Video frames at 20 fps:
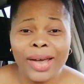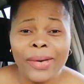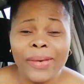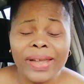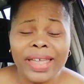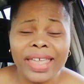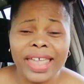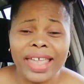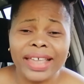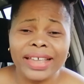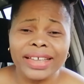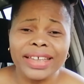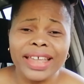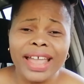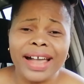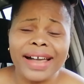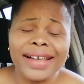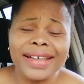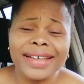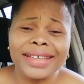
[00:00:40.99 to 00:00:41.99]
Okay,
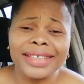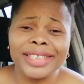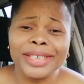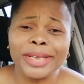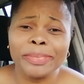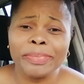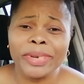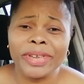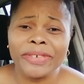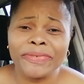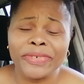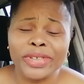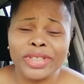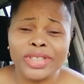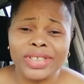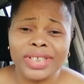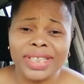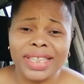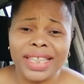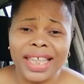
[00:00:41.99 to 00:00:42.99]
our topic for
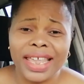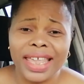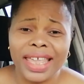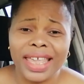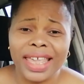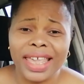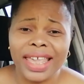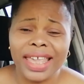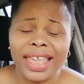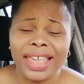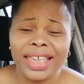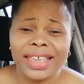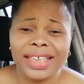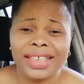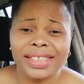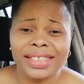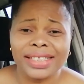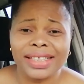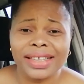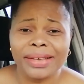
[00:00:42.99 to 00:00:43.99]
today
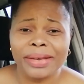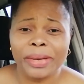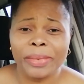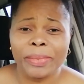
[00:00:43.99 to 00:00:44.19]
is